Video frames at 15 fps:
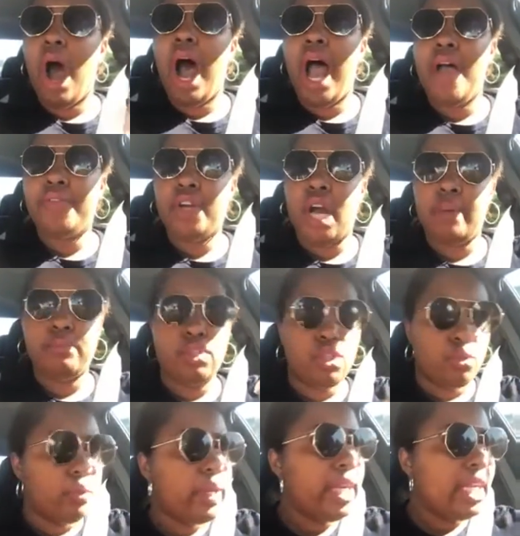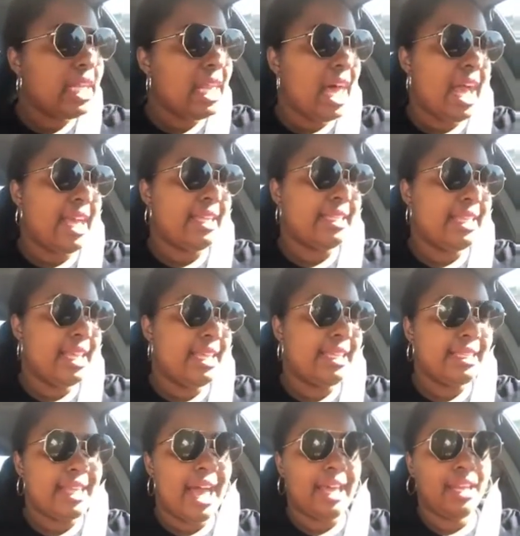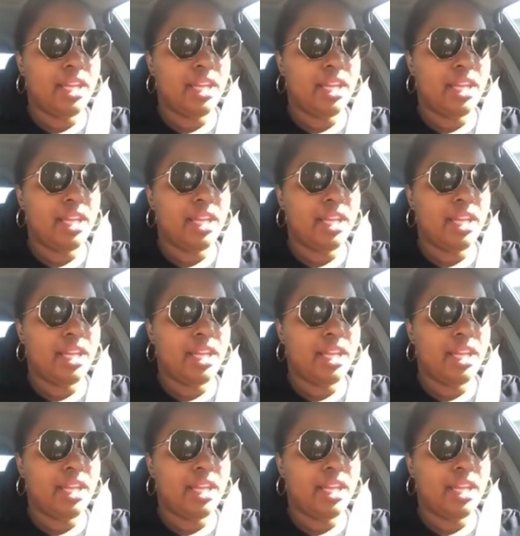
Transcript: I've come to realize is that,